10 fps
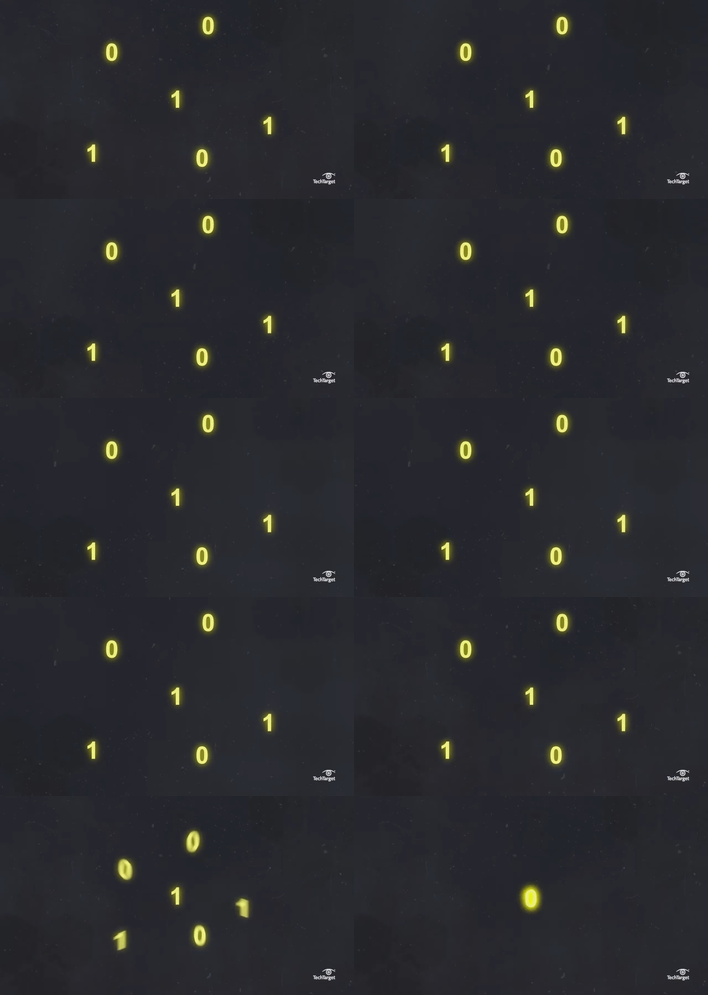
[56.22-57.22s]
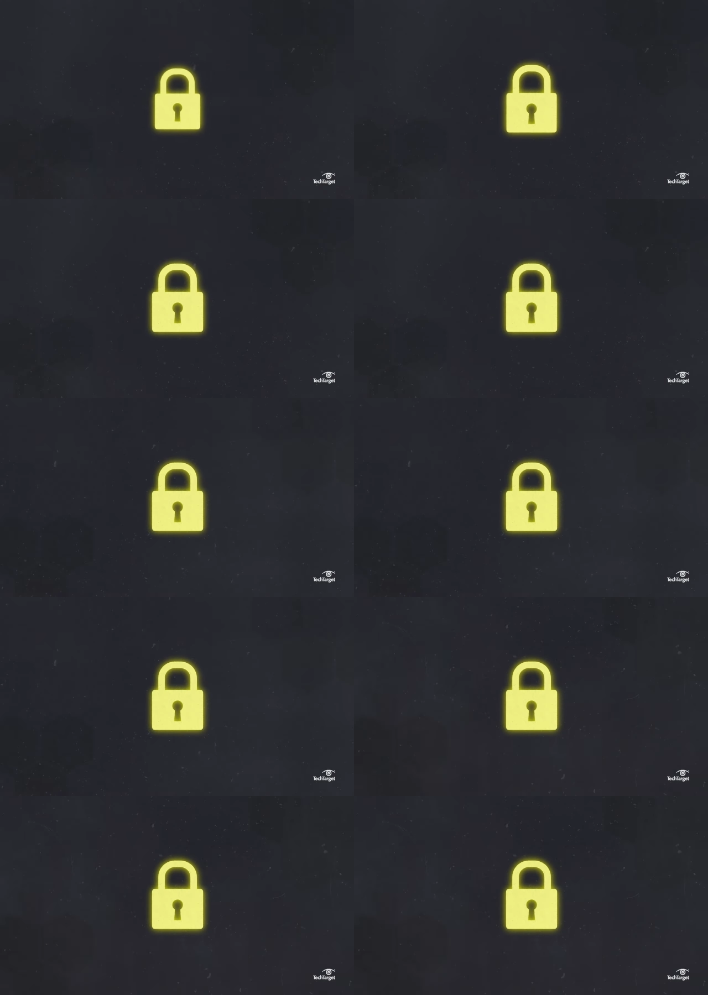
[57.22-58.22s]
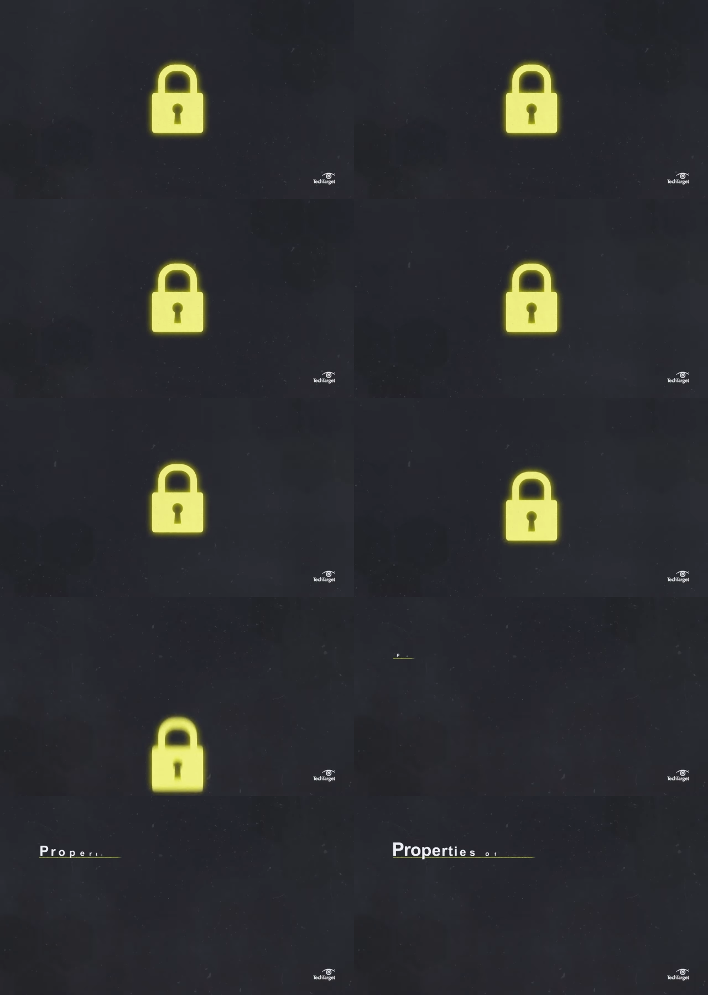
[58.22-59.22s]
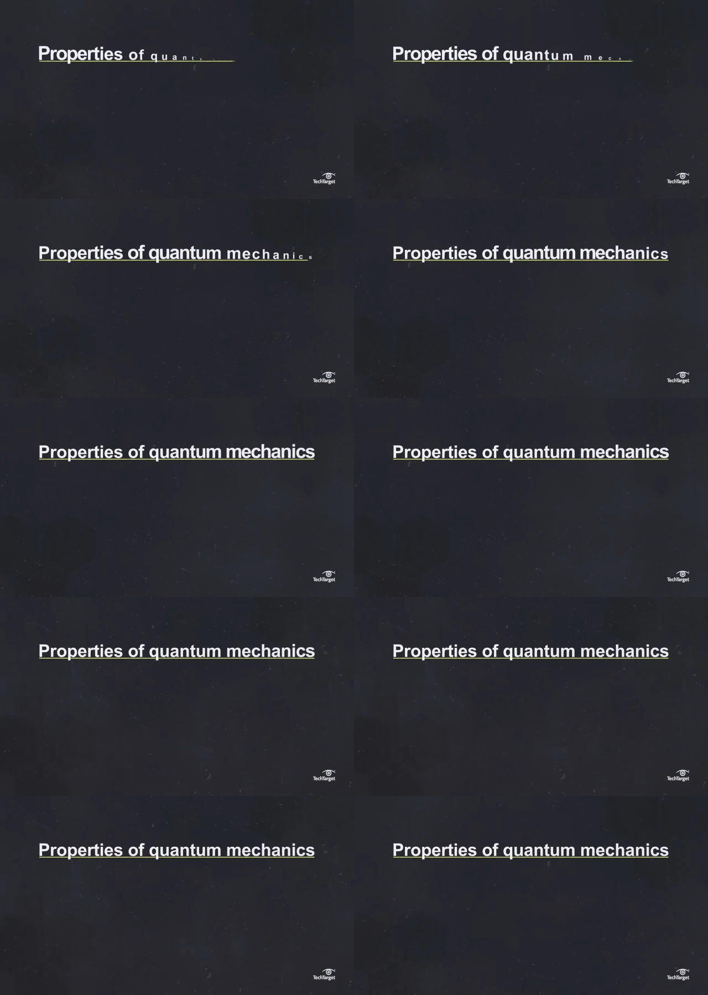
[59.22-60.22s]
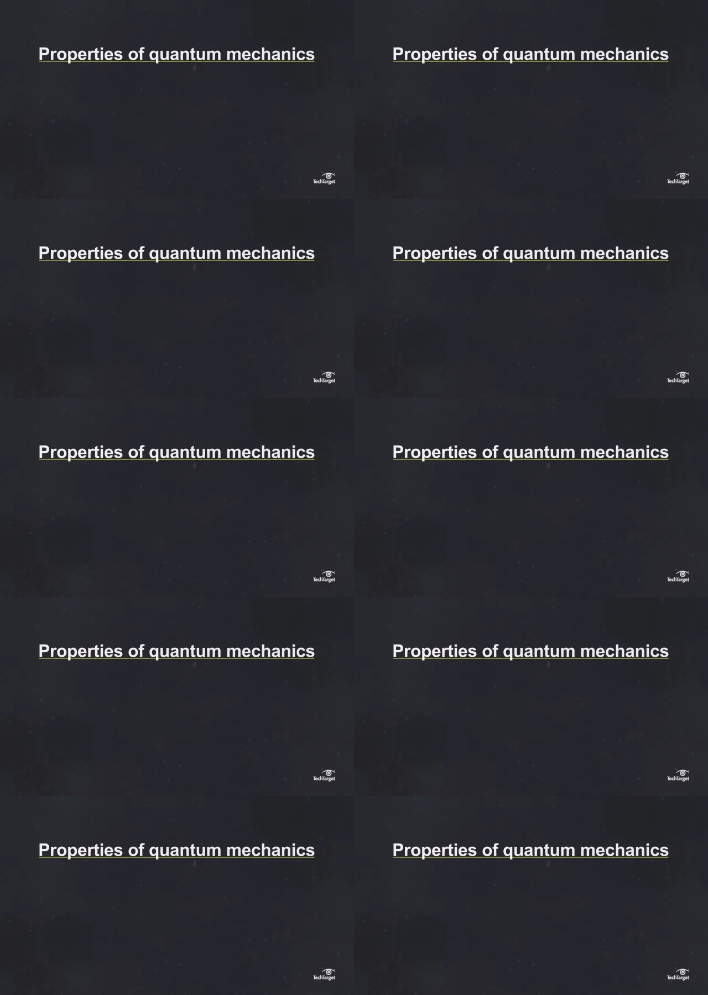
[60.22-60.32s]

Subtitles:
No face is visible, so there are no lips to read.